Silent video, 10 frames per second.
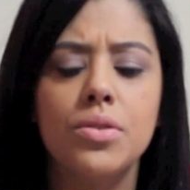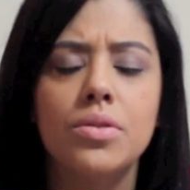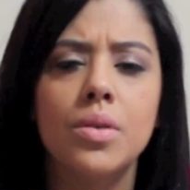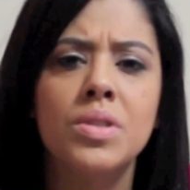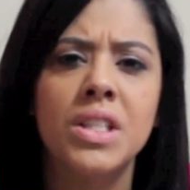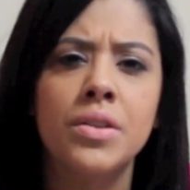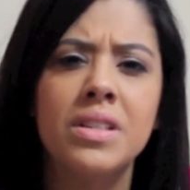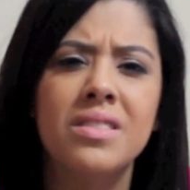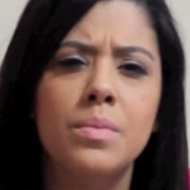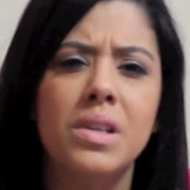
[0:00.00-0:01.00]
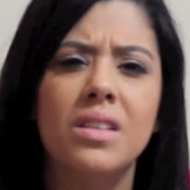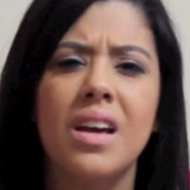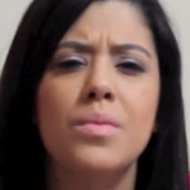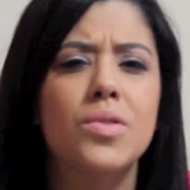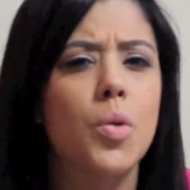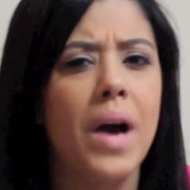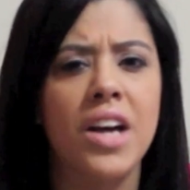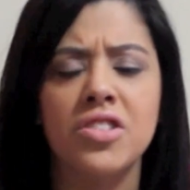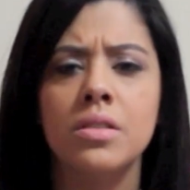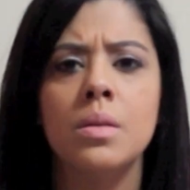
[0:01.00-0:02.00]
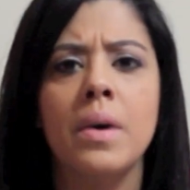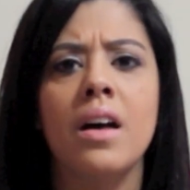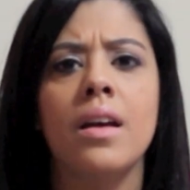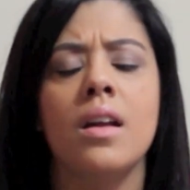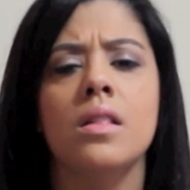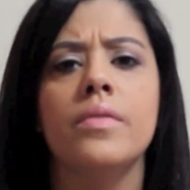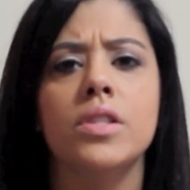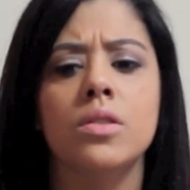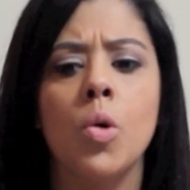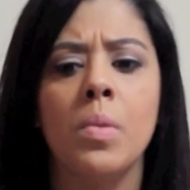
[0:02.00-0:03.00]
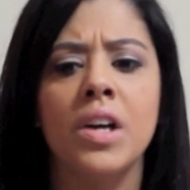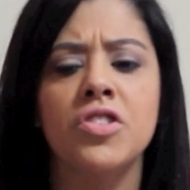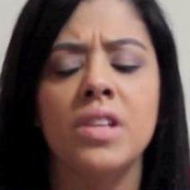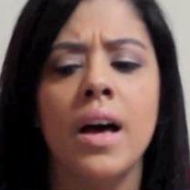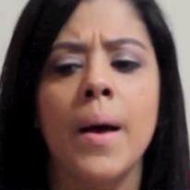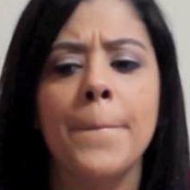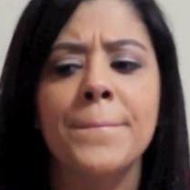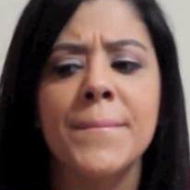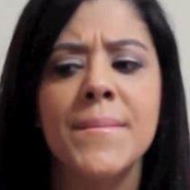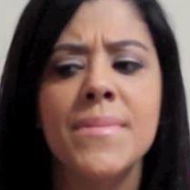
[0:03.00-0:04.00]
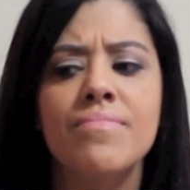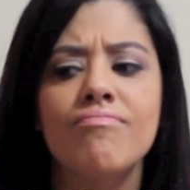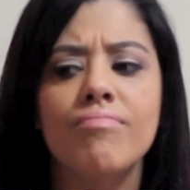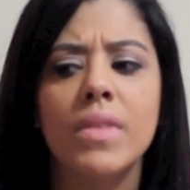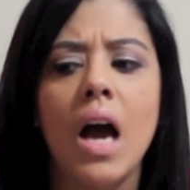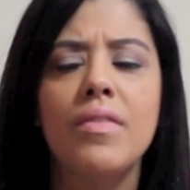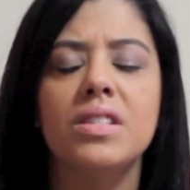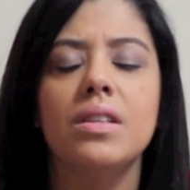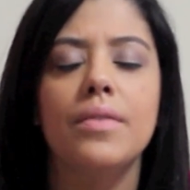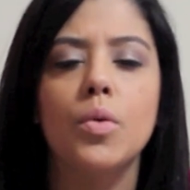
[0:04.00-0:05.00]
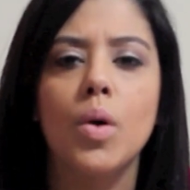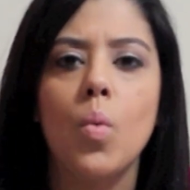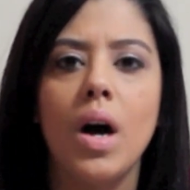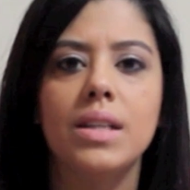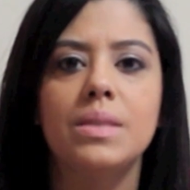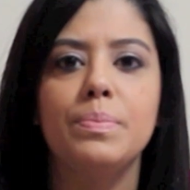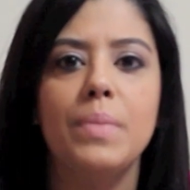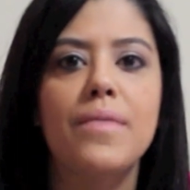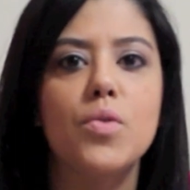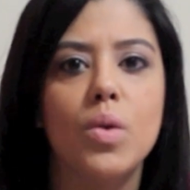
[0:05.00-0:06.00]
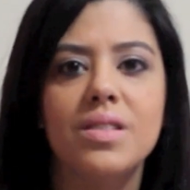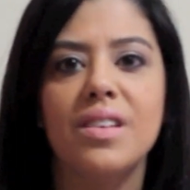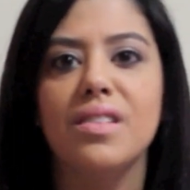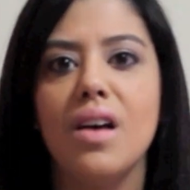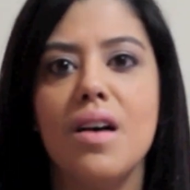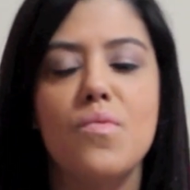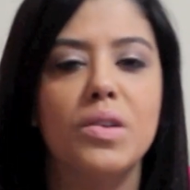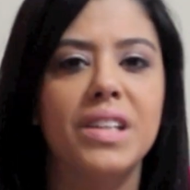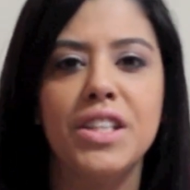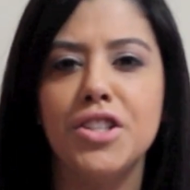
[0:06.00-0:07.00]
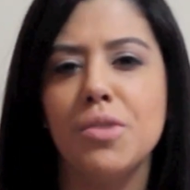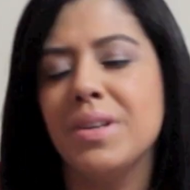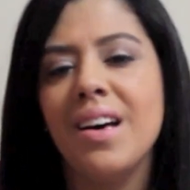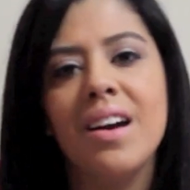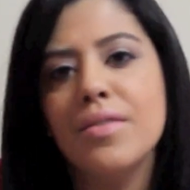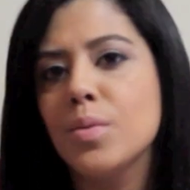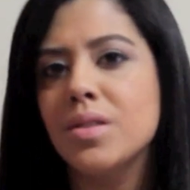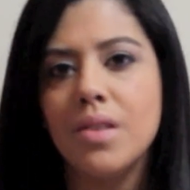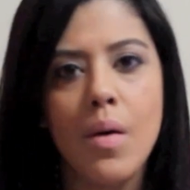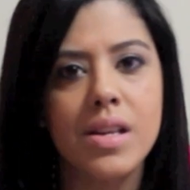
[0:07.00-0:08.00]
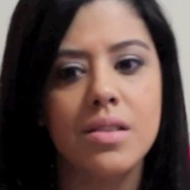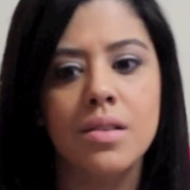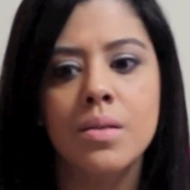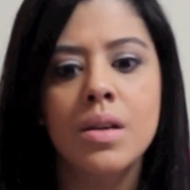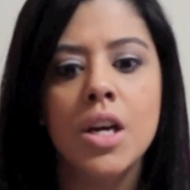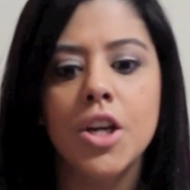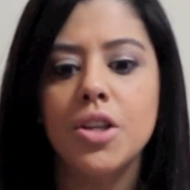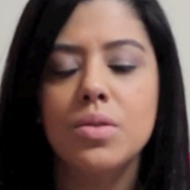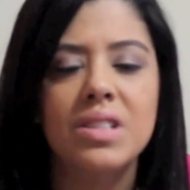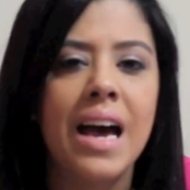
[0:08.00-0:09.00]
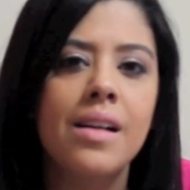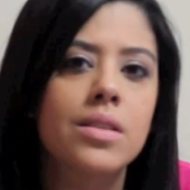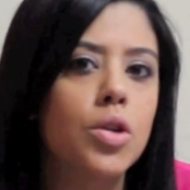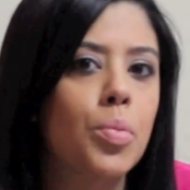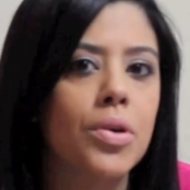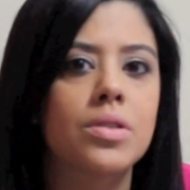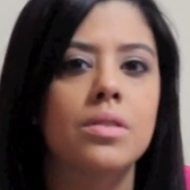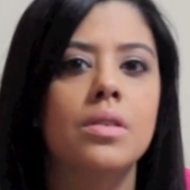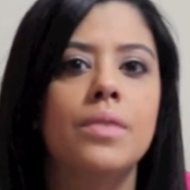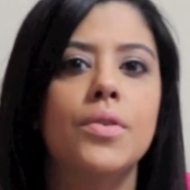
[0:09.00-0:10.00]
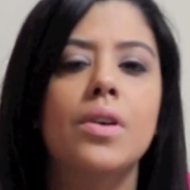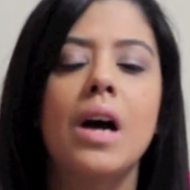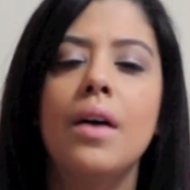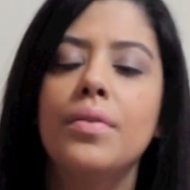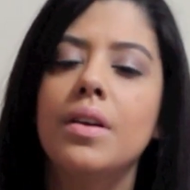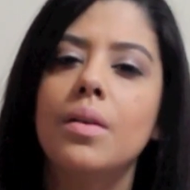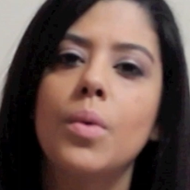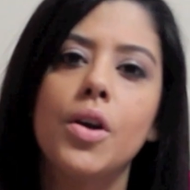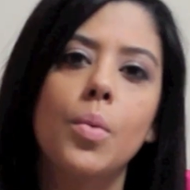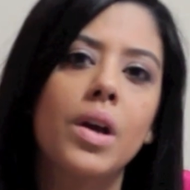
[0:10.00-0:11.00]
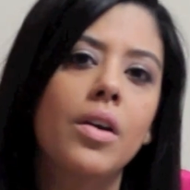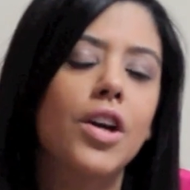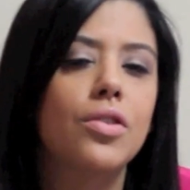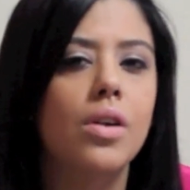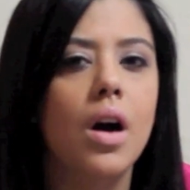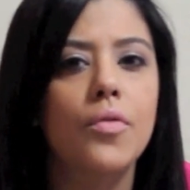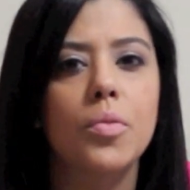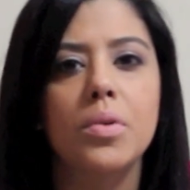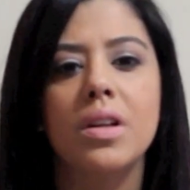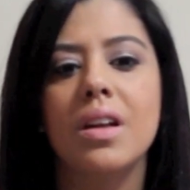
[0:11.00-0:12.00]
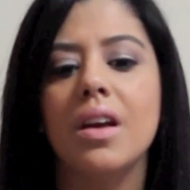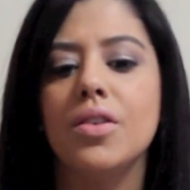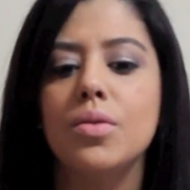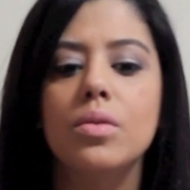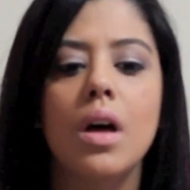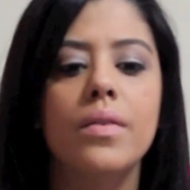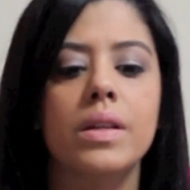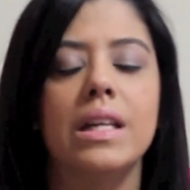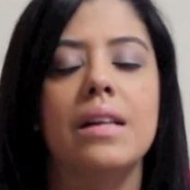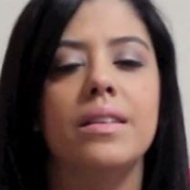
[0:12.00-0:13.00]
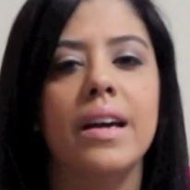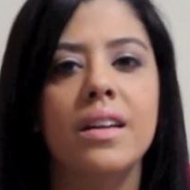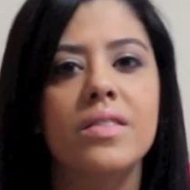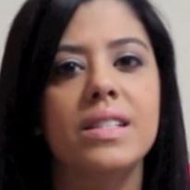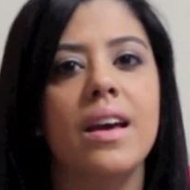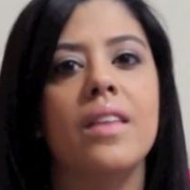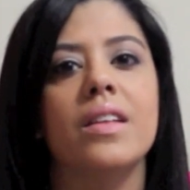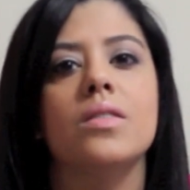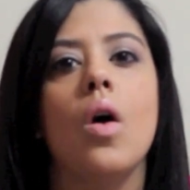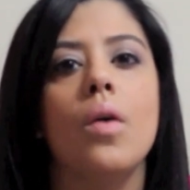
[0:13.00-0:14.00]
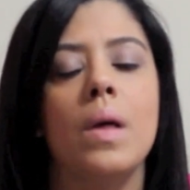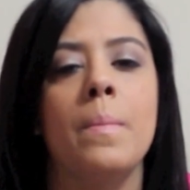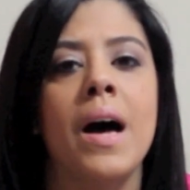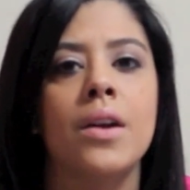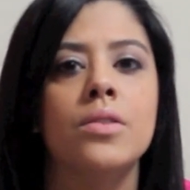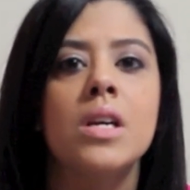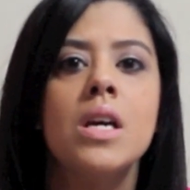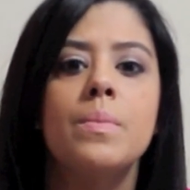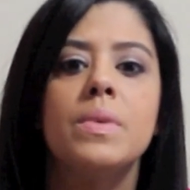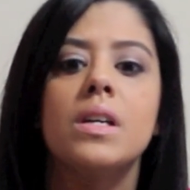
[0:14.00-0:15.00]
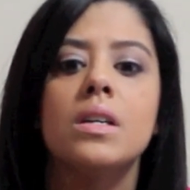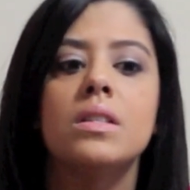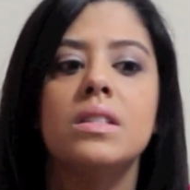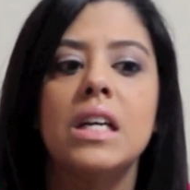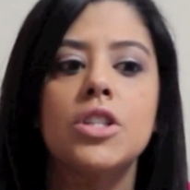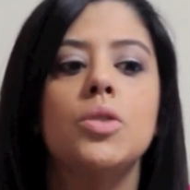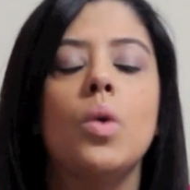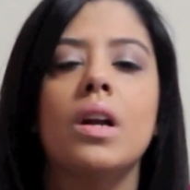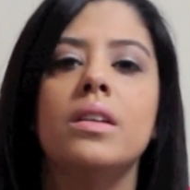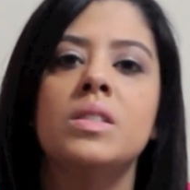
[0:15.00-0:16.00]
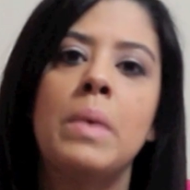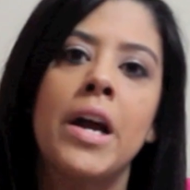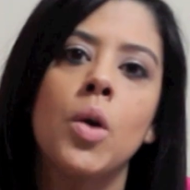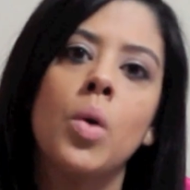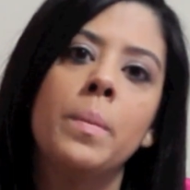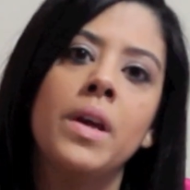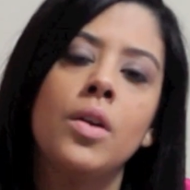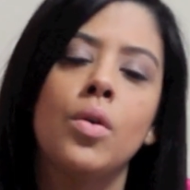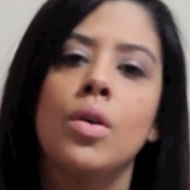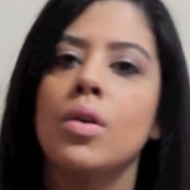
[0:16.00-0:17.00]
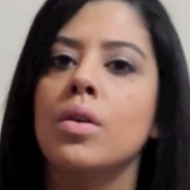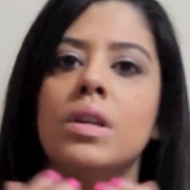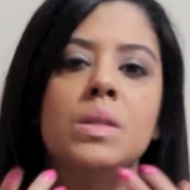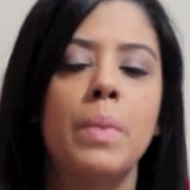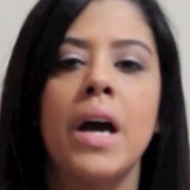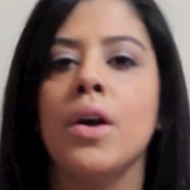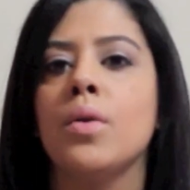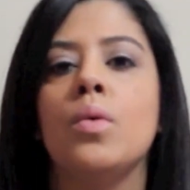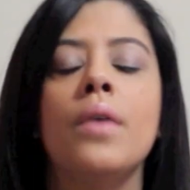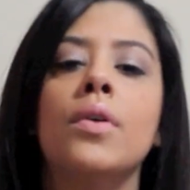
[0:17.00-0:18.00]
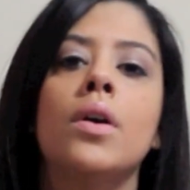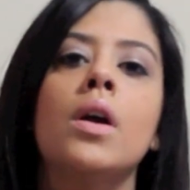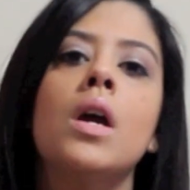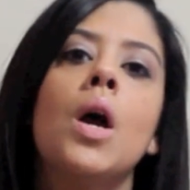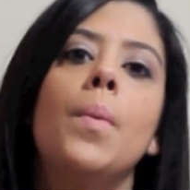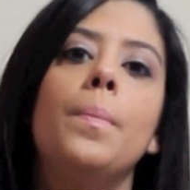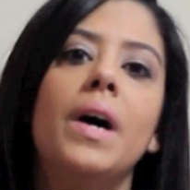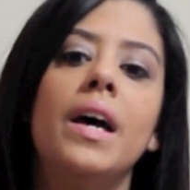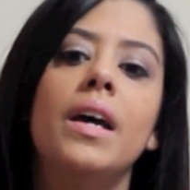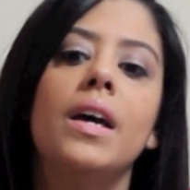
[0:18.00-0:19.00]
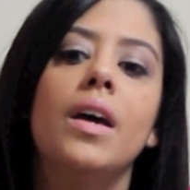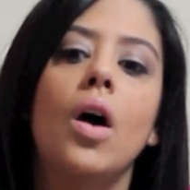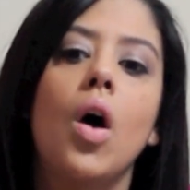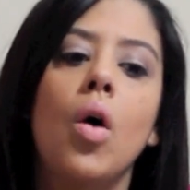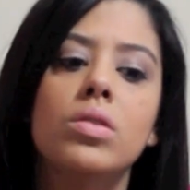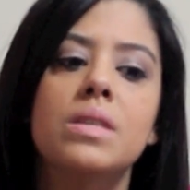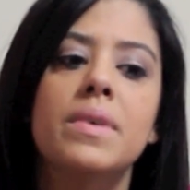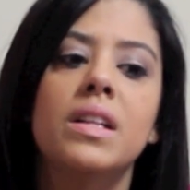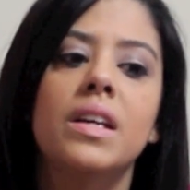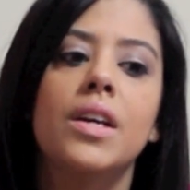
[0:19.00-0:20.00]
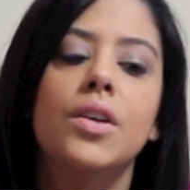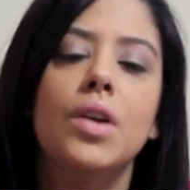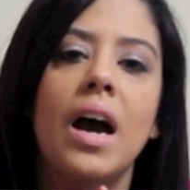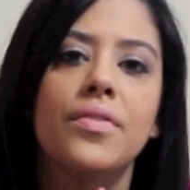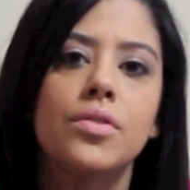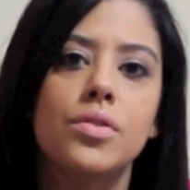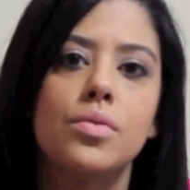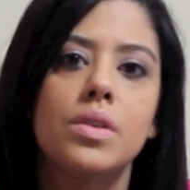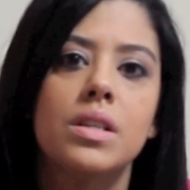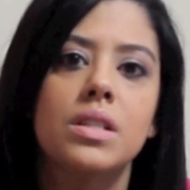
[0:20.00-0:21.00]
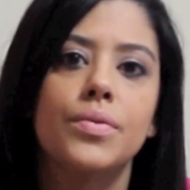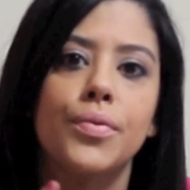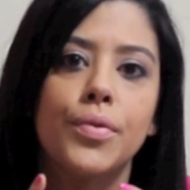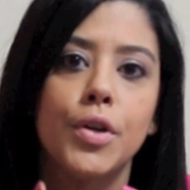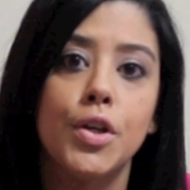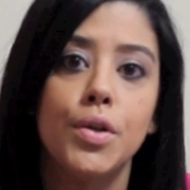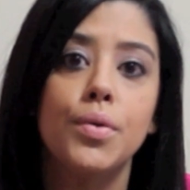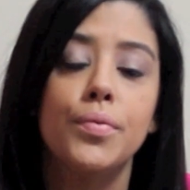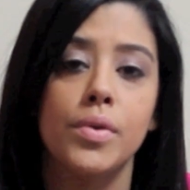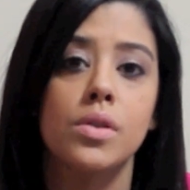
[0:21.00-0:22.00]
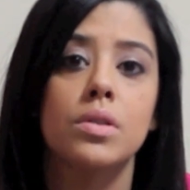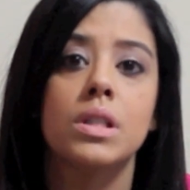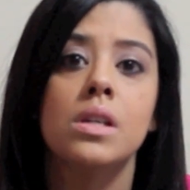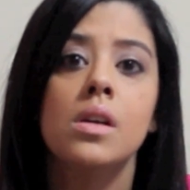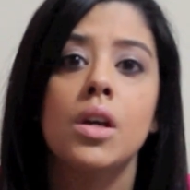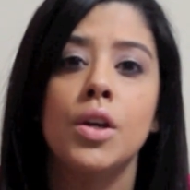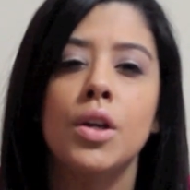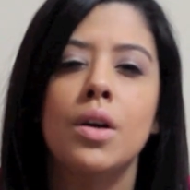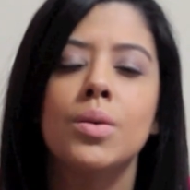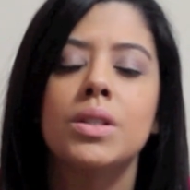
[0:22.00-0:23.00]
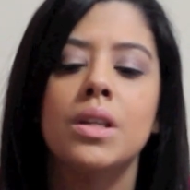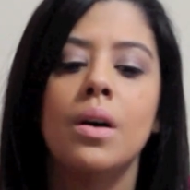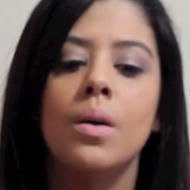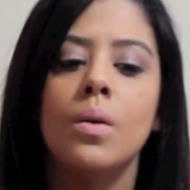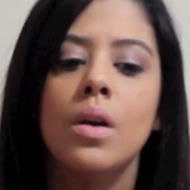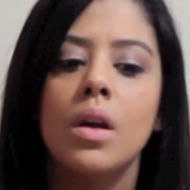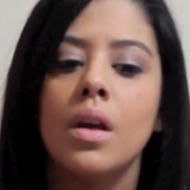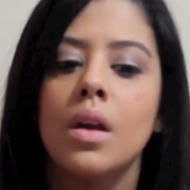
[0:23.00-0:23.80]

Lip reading: do so seriously because I am so passionate about it and I love it so much that obviously everyone wants everyone to love what they do, but not everyone's going to. You know, style is so personal. If you're confident in what you're wearing and you're comfortable in it and you love it, then at the end of the day, that's all that matters. Because yes, you want to inspire women or inspire whoever, but ultimately you have to do this for you first, you know? So